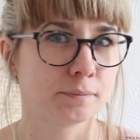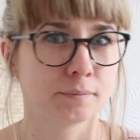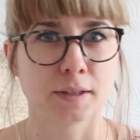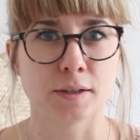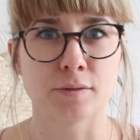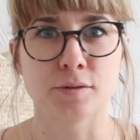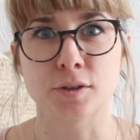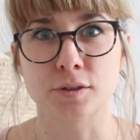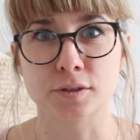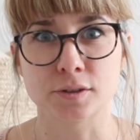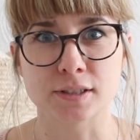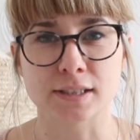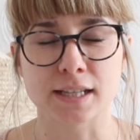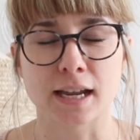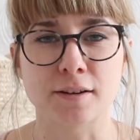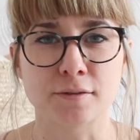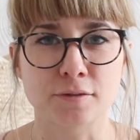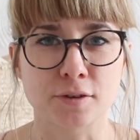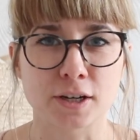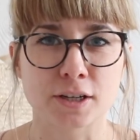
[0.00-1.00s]
if you
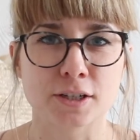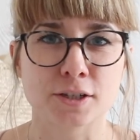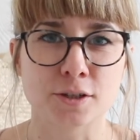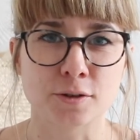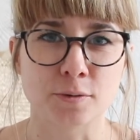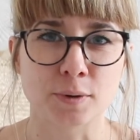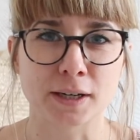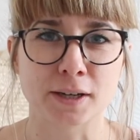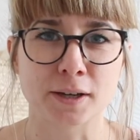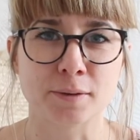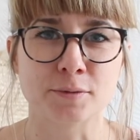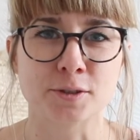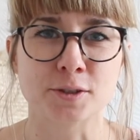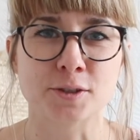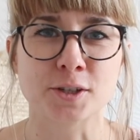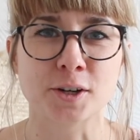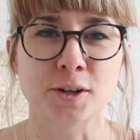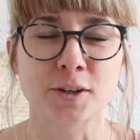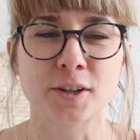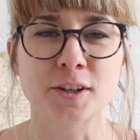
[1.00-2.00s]
understand French, you're welcome to
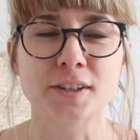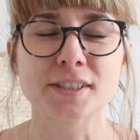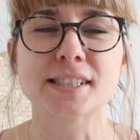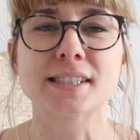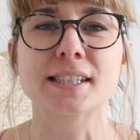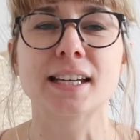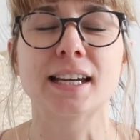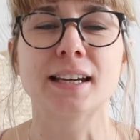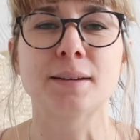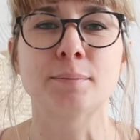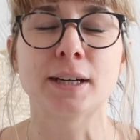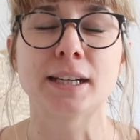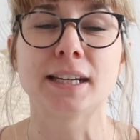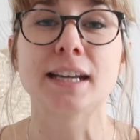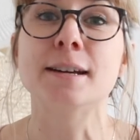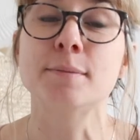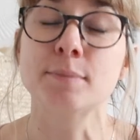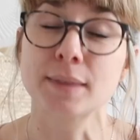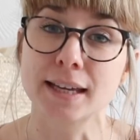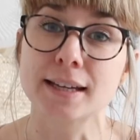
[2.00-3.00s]
join us, and my
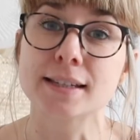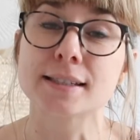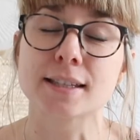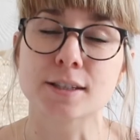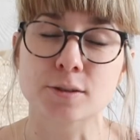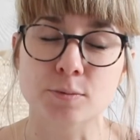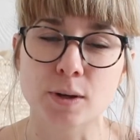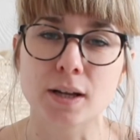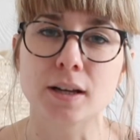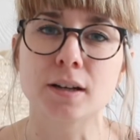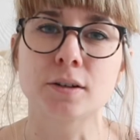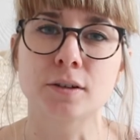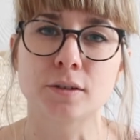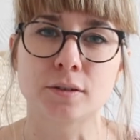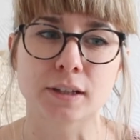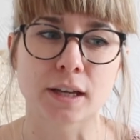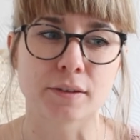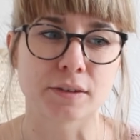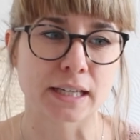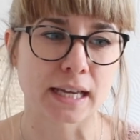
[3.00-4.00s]
name there is as well,
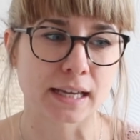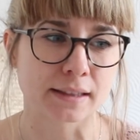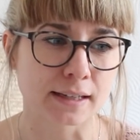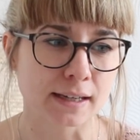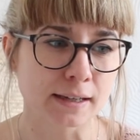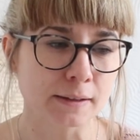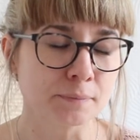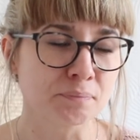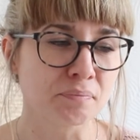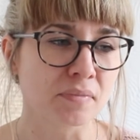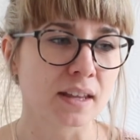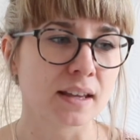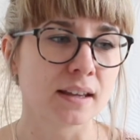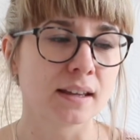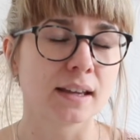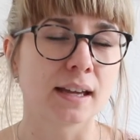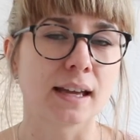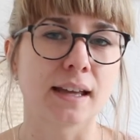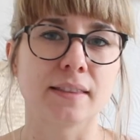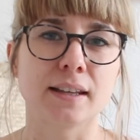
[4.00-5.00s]
along.avec.anna.
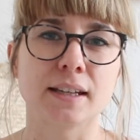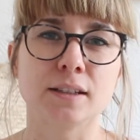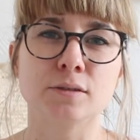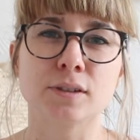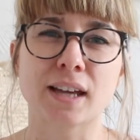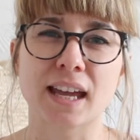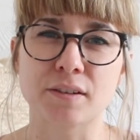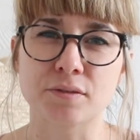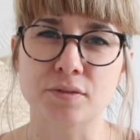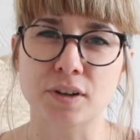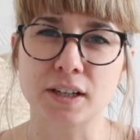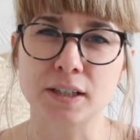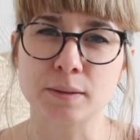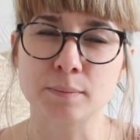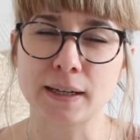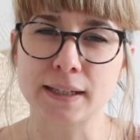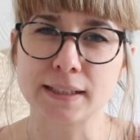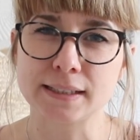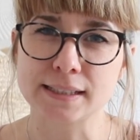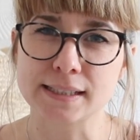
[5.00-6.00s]
And then you can find
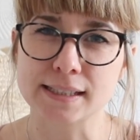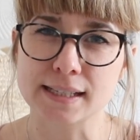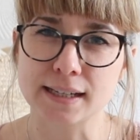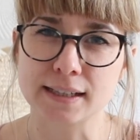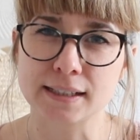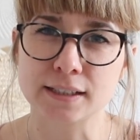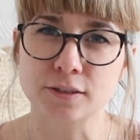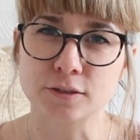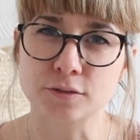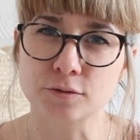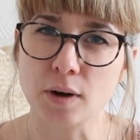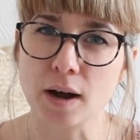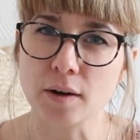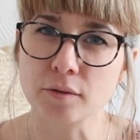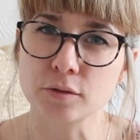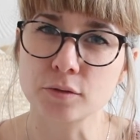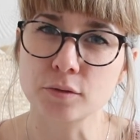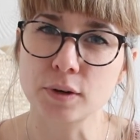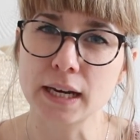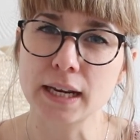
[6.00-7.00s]
my design on
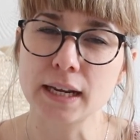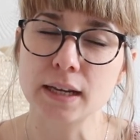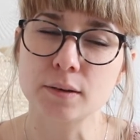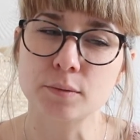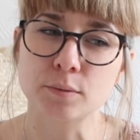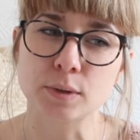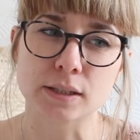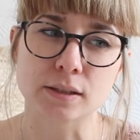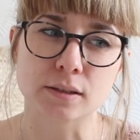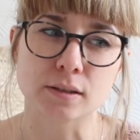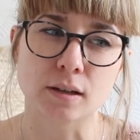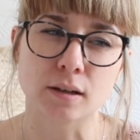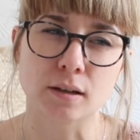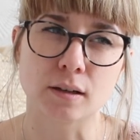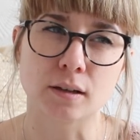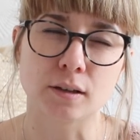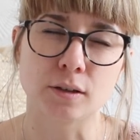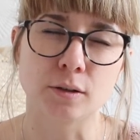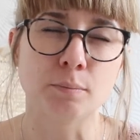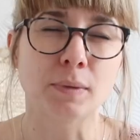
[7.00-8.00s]
Ravelry with,
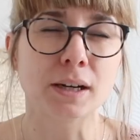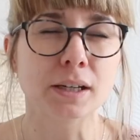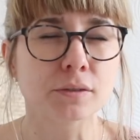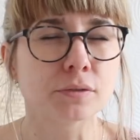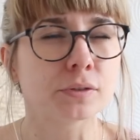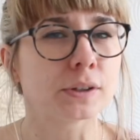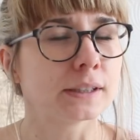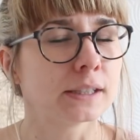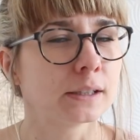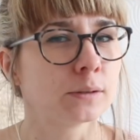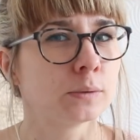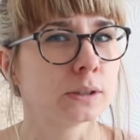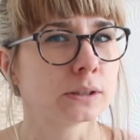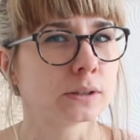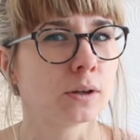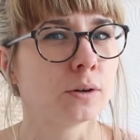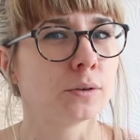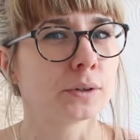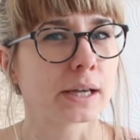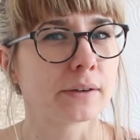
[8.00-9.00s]
you might find it with
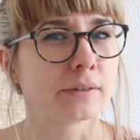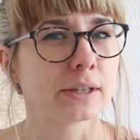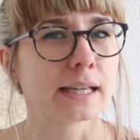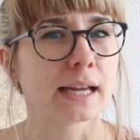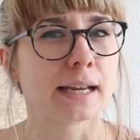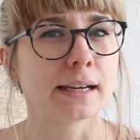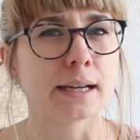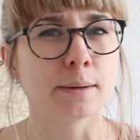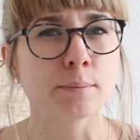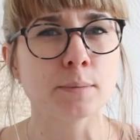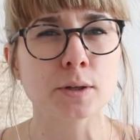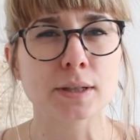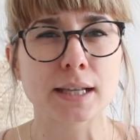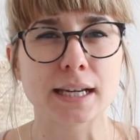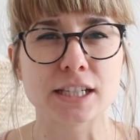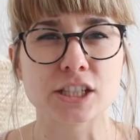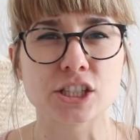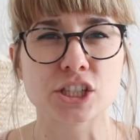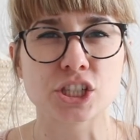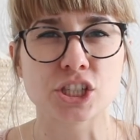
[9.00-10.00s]
along.avec.anna, but
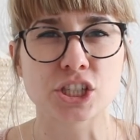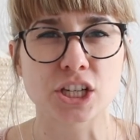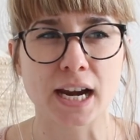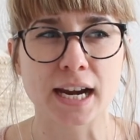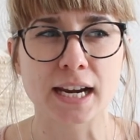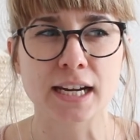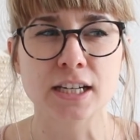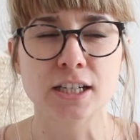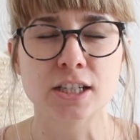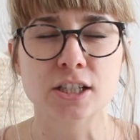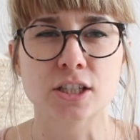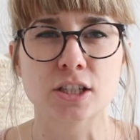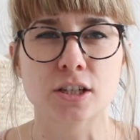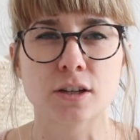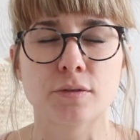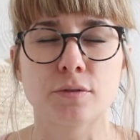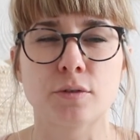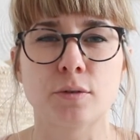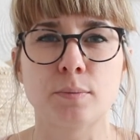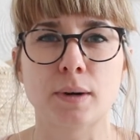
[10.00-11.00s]
I changed
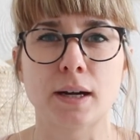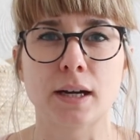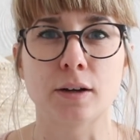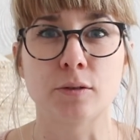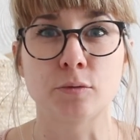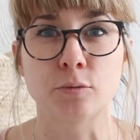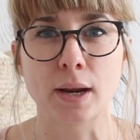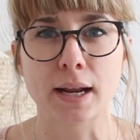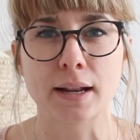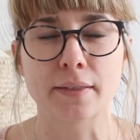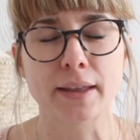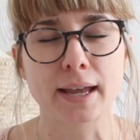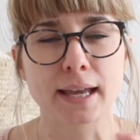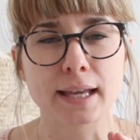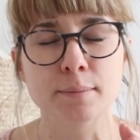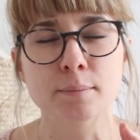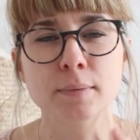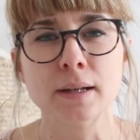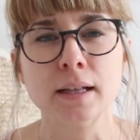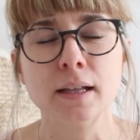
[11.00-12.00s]
for my real
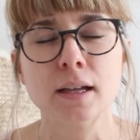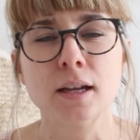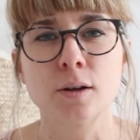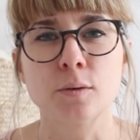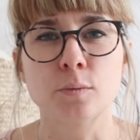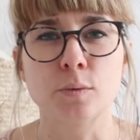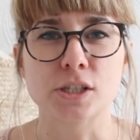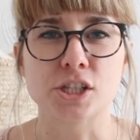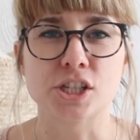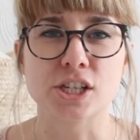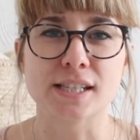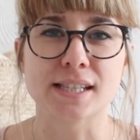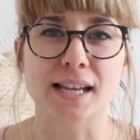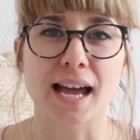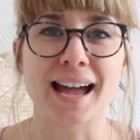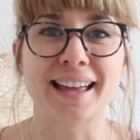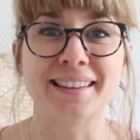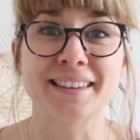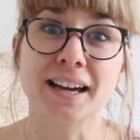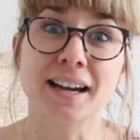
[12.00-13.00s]
name, which is
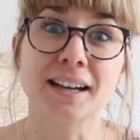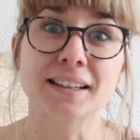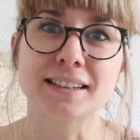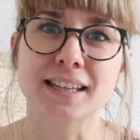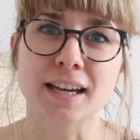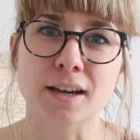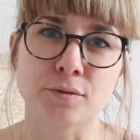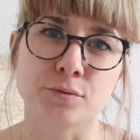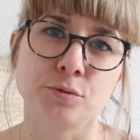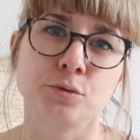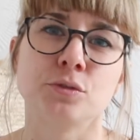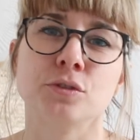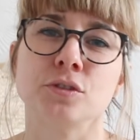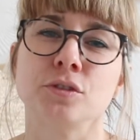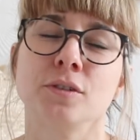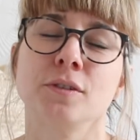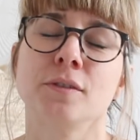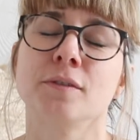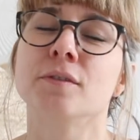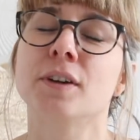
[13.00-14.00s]
Anna Dervoot,
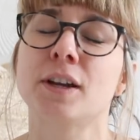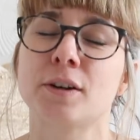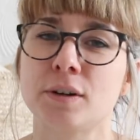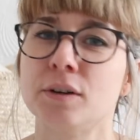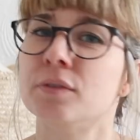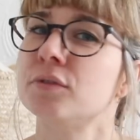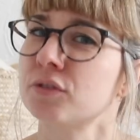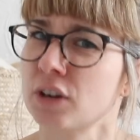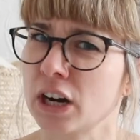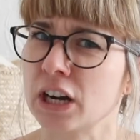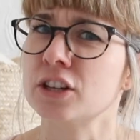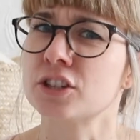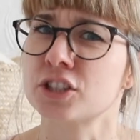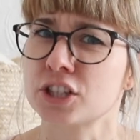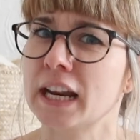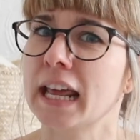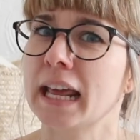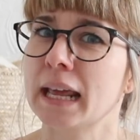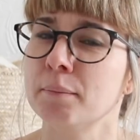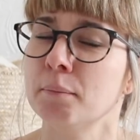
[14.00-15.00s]
very French
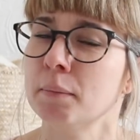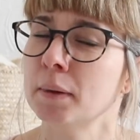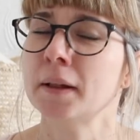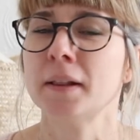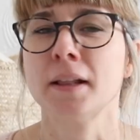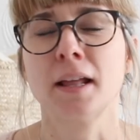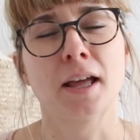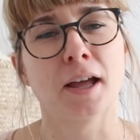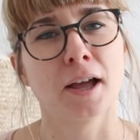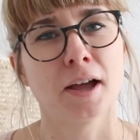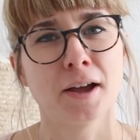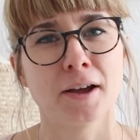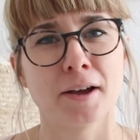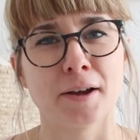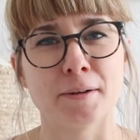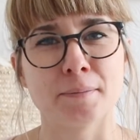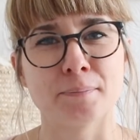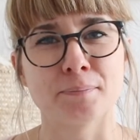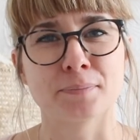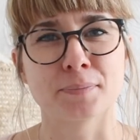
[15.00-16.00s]
name.
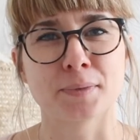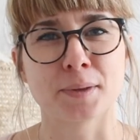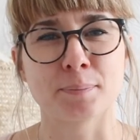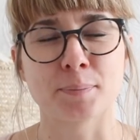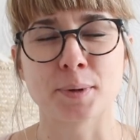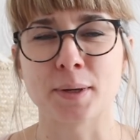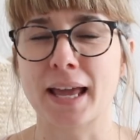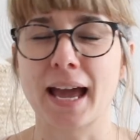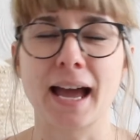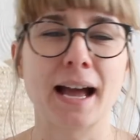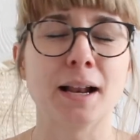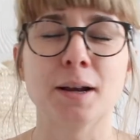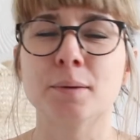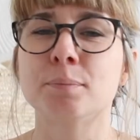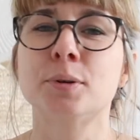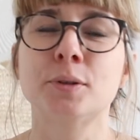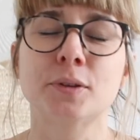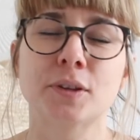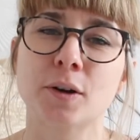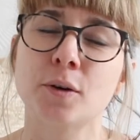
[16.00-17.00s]
But yeah, I'll
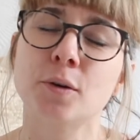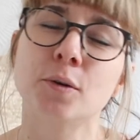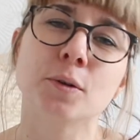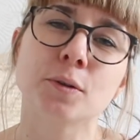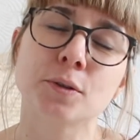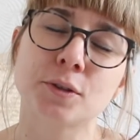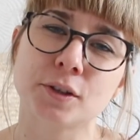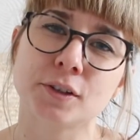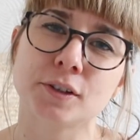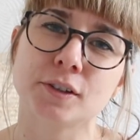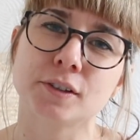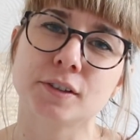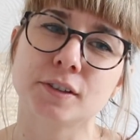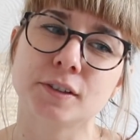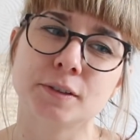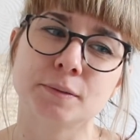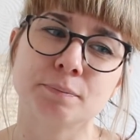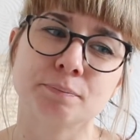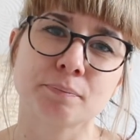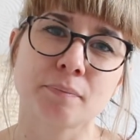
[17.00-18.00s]
put all
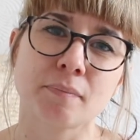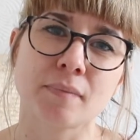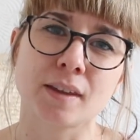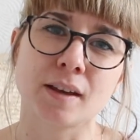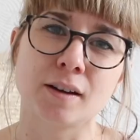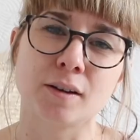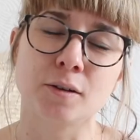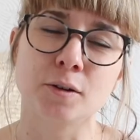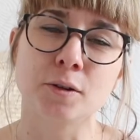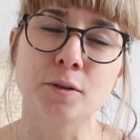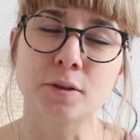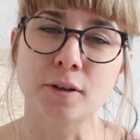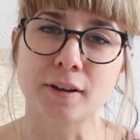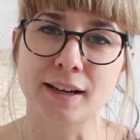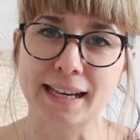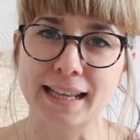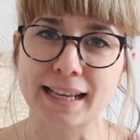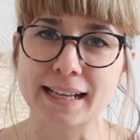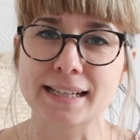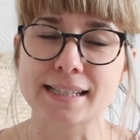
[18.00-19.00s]
the
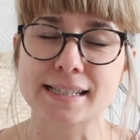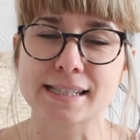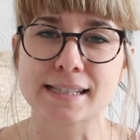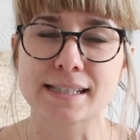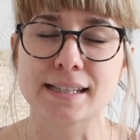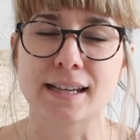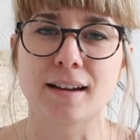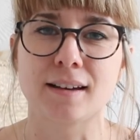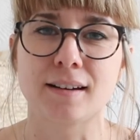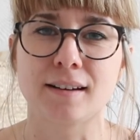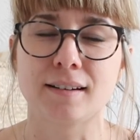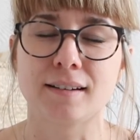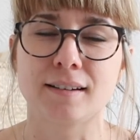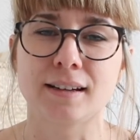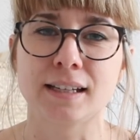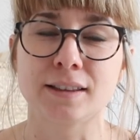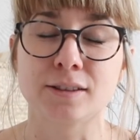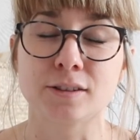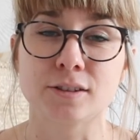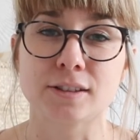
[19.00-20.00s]
links
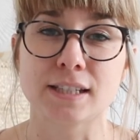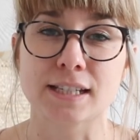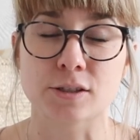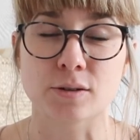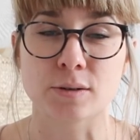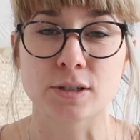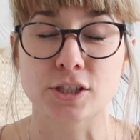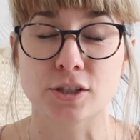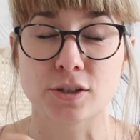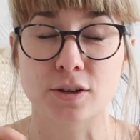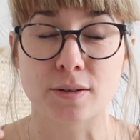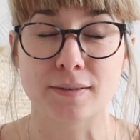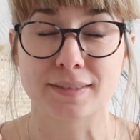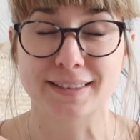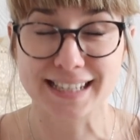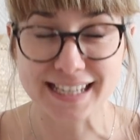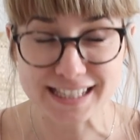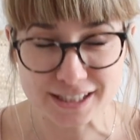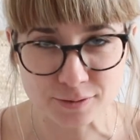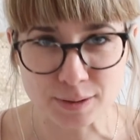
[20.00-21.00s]
in the
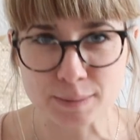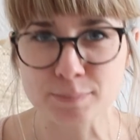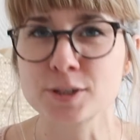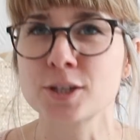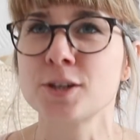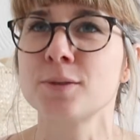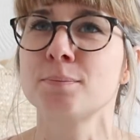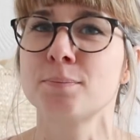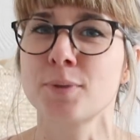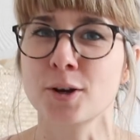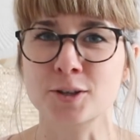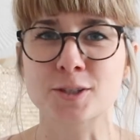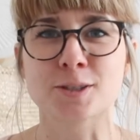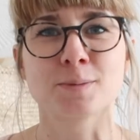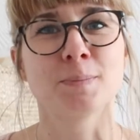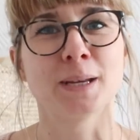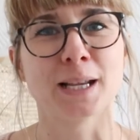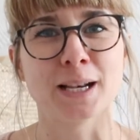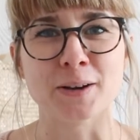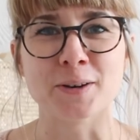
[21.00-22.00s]
description box
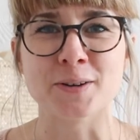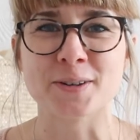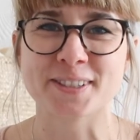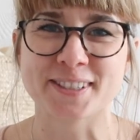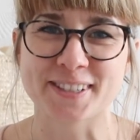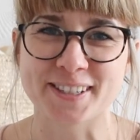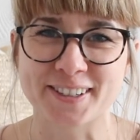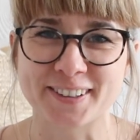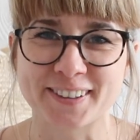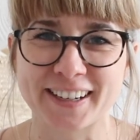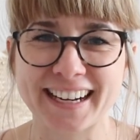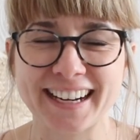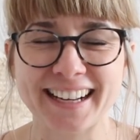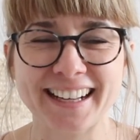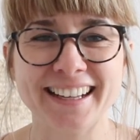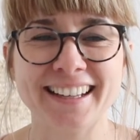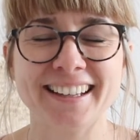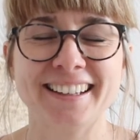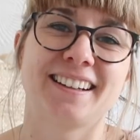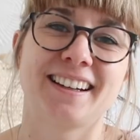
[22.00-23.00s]
below, sorry.
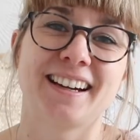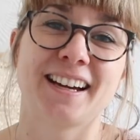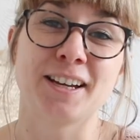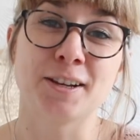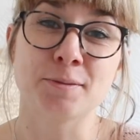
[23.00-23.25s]
I